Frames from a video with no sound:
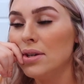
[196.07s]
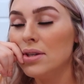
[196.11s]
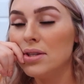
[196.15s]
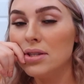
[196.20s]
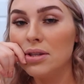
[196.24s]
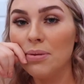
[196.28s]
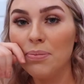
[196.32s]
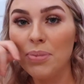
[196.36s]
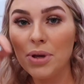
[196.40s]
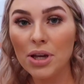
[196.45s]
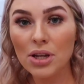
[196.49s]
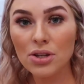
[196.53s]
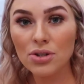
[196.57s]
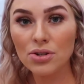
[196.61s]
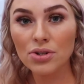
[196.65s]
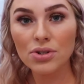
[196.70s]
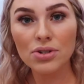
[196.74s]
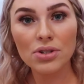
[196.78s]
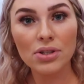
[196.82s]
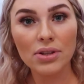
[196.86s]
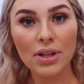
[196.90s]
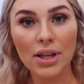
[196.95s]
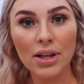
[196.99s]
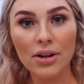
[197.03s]
some
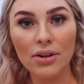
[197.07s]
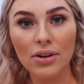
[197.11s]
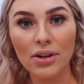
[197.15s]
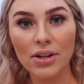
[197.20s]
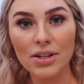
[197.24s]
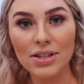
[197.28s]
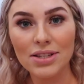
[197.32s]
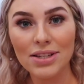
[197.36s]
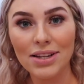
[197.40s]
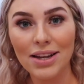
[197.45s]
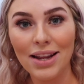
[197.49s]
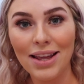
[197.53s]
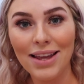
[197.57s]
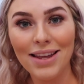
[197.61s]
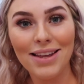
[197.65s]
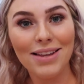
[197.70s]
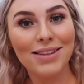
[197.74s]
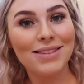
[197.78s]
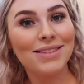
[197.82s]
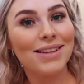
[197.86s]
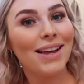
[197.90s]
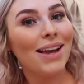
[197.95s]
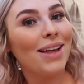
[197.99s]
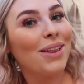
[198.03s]
pictures later on today.
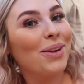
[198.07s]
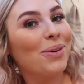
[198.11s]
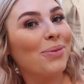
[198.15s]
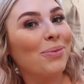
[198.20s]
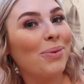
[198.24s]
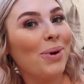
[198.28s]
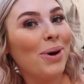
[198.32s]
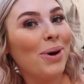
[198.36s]
Skylar,